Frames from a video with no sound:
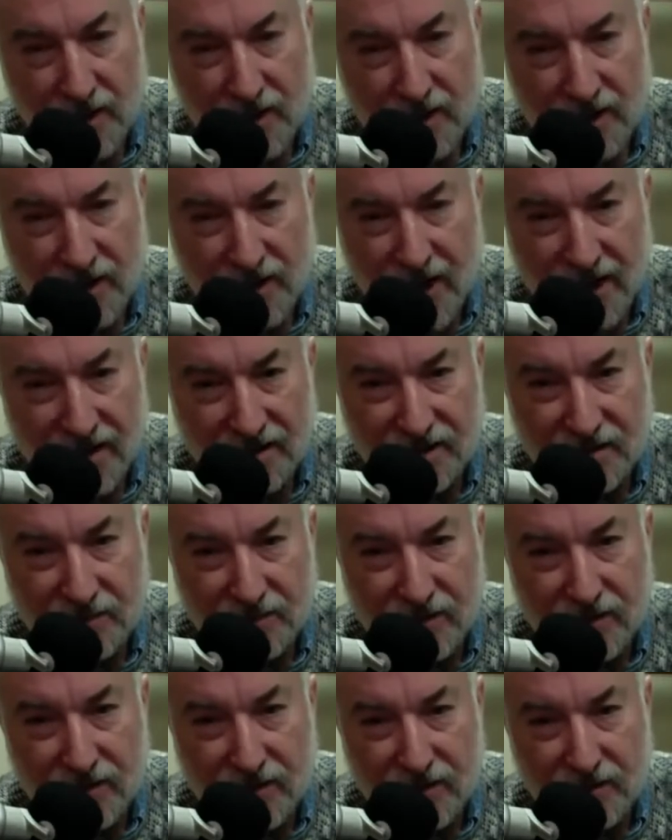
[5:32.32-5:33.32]
It has to
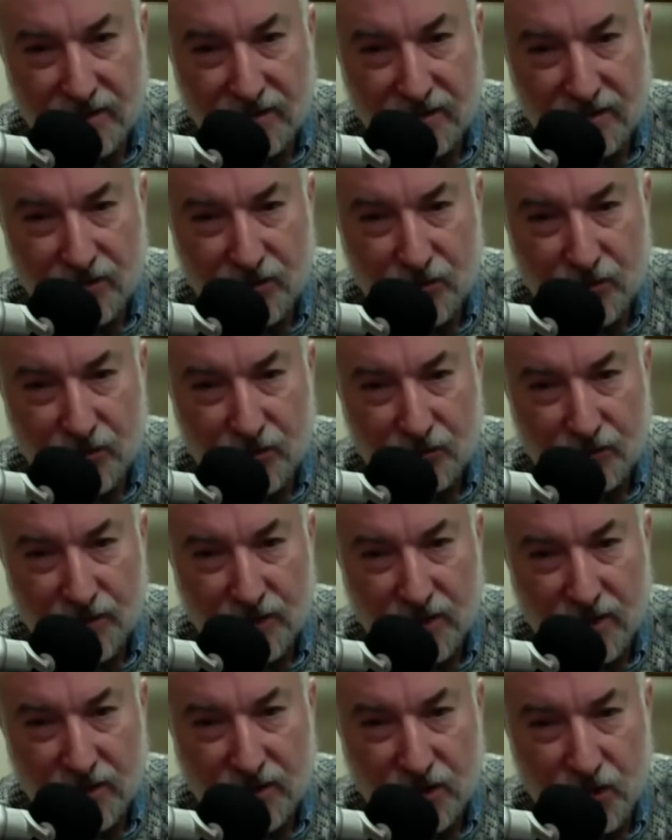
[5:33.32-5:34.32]
be true
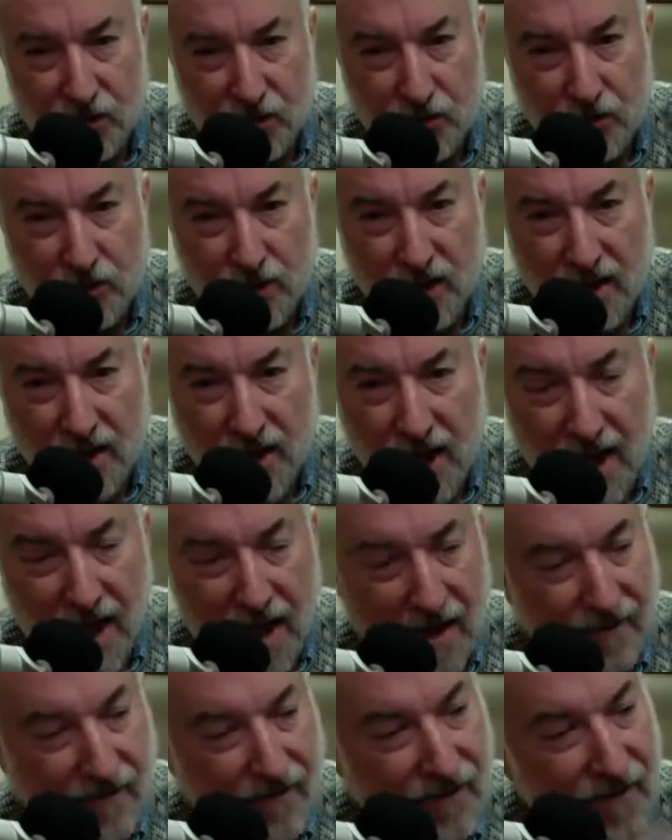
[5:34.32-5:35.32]
because you
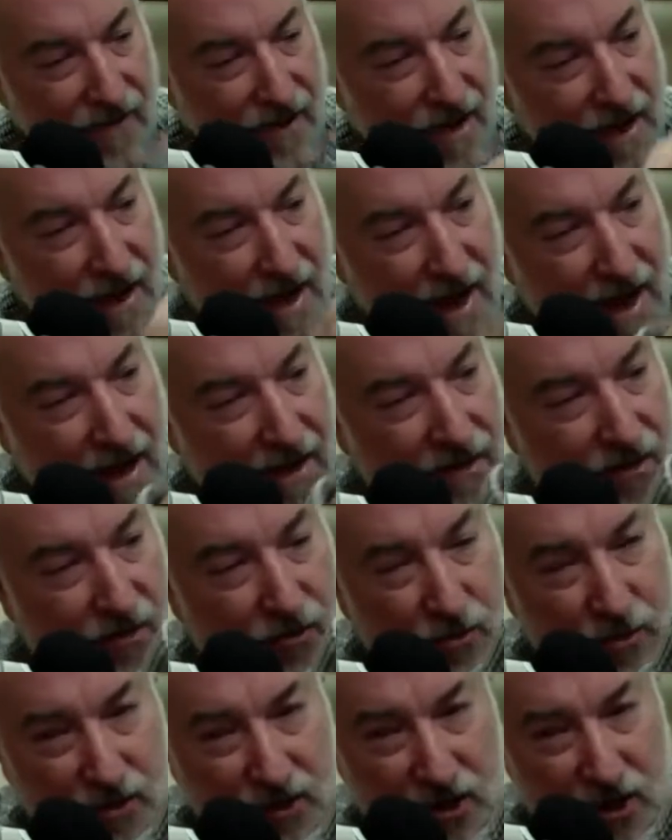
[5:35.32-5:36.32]
have had to
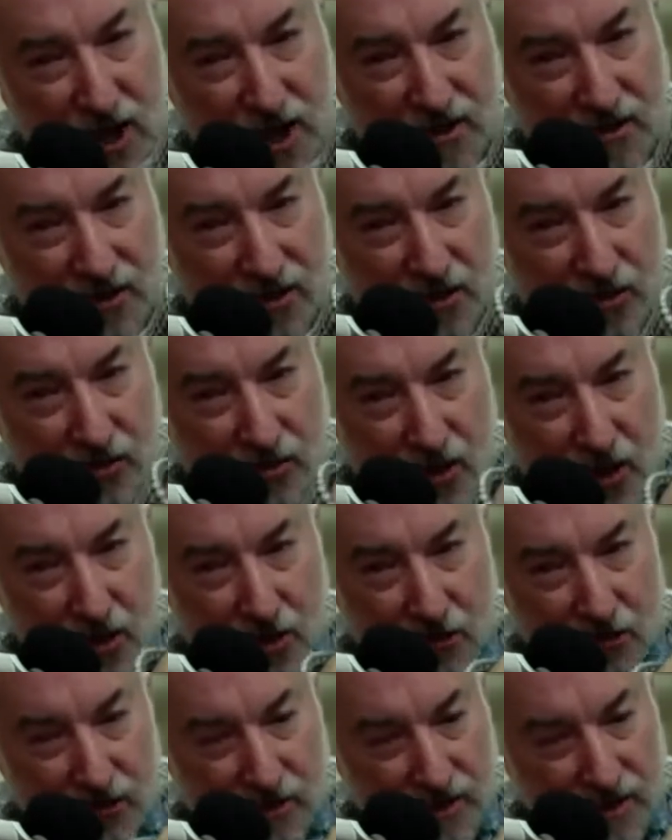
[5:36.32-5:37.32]
adjust your
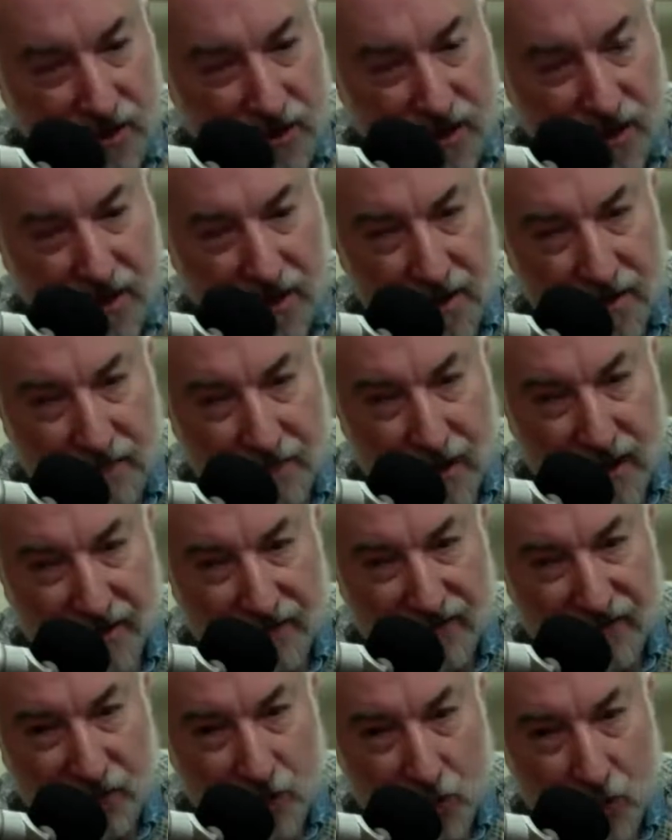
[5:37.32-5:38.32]
nose by a
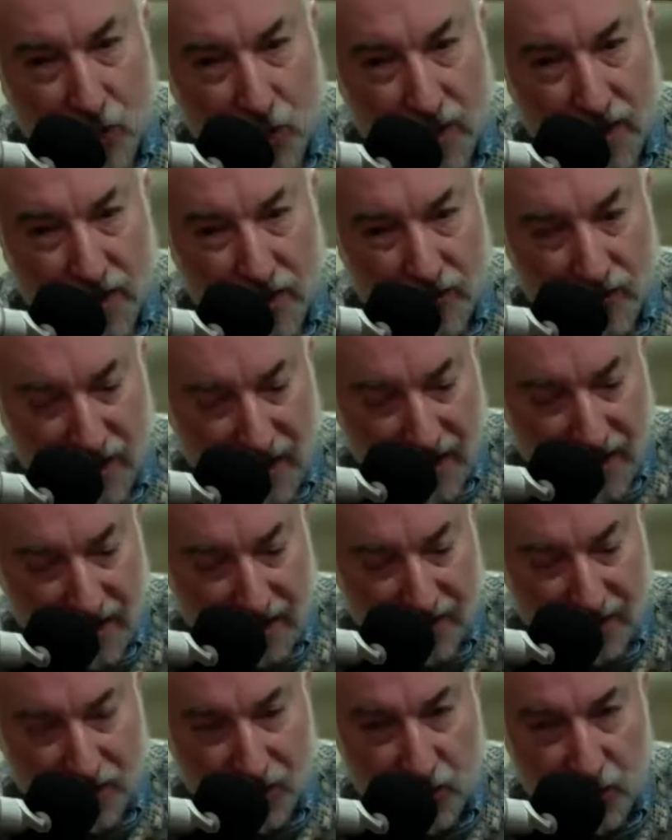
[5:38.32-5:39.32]
full 180
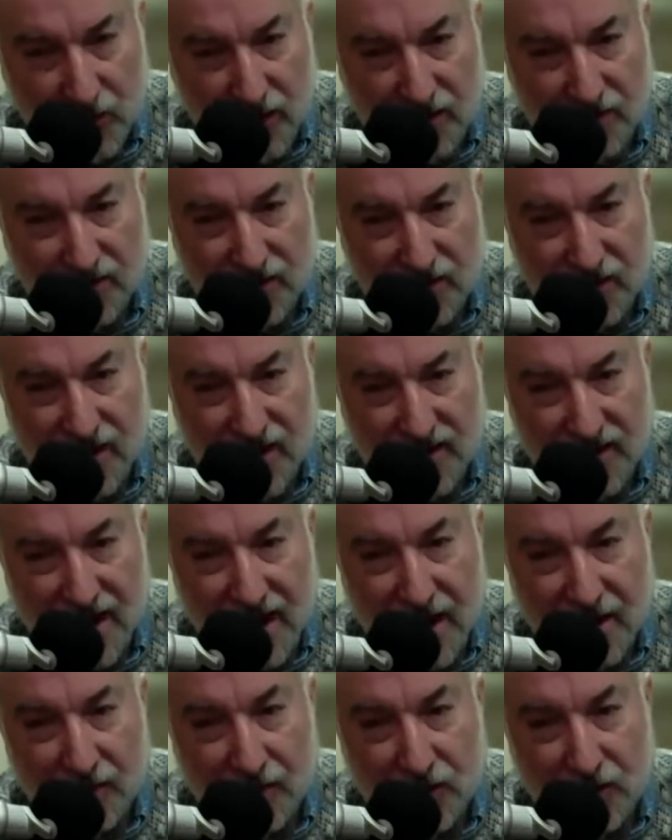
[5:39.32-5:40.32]
degrees so that
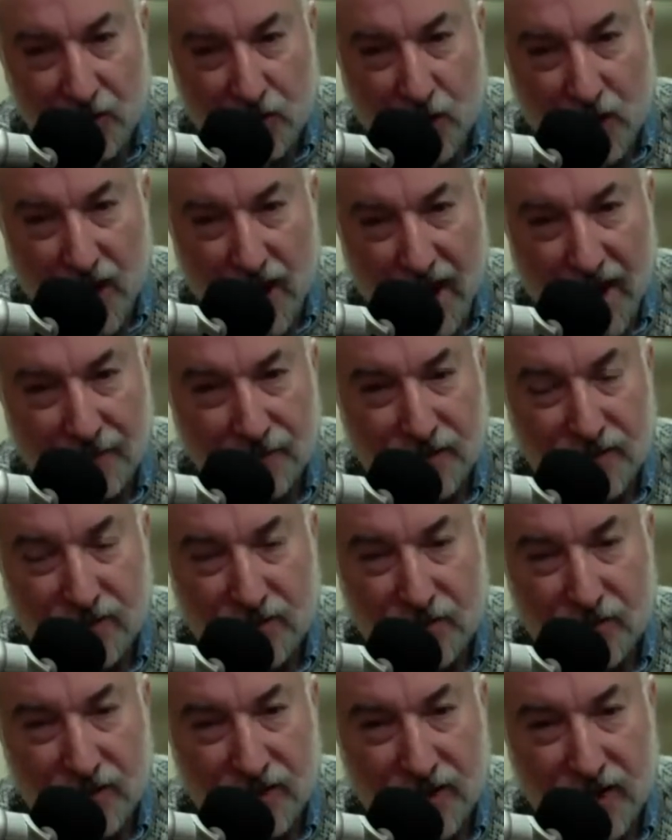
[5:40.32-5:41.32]
now you are
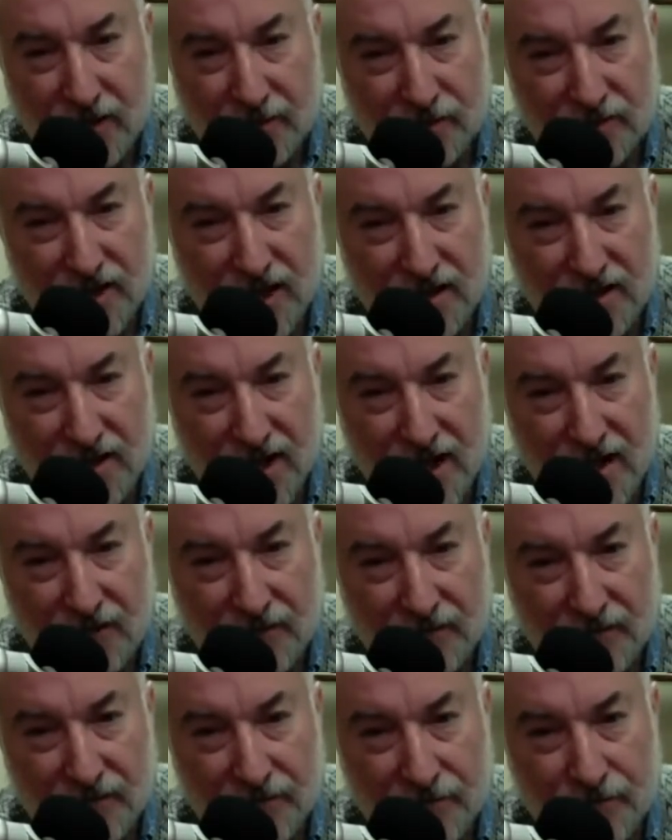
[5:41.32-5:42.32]
absolutely upside down.
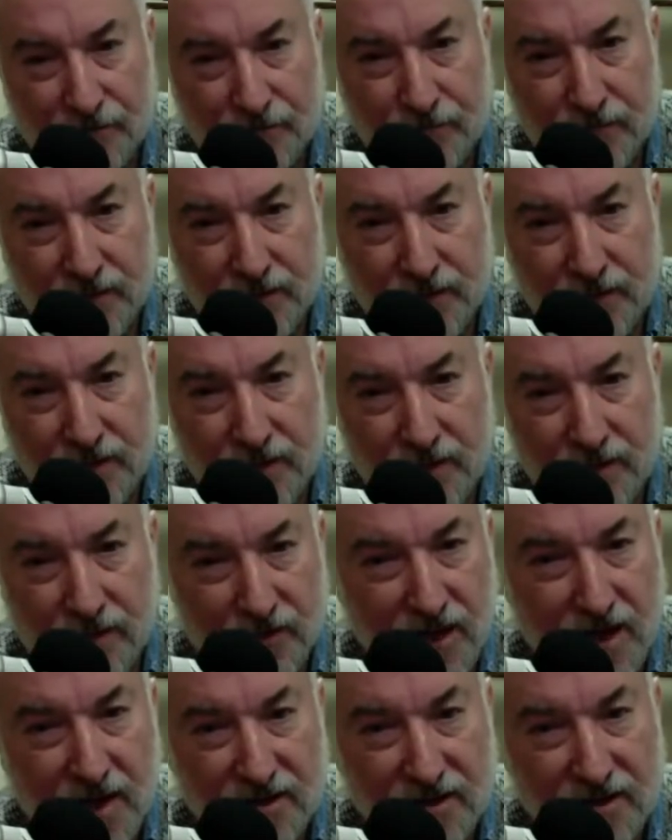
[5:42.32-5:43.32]
You
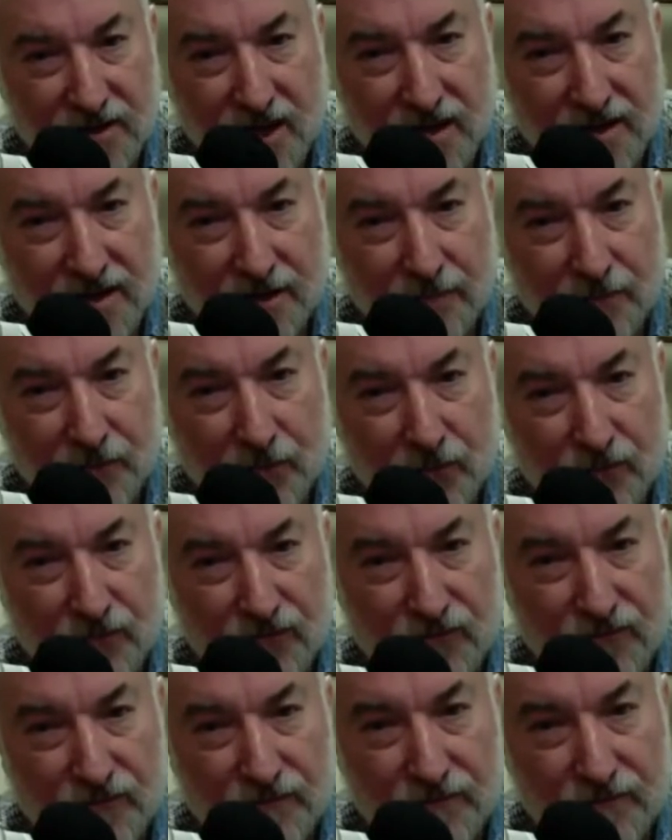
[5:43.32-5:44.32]
can't deny that
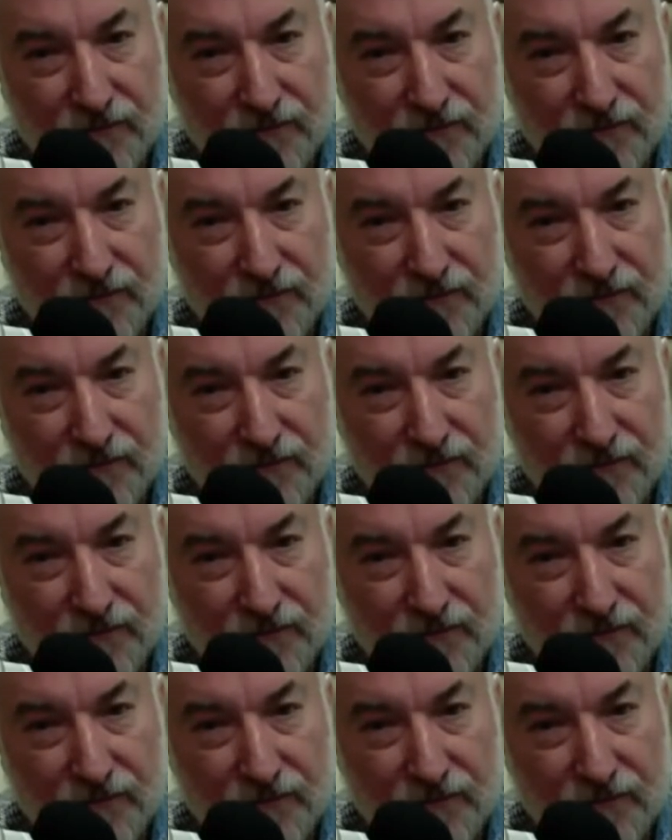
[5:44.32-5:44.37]
proof.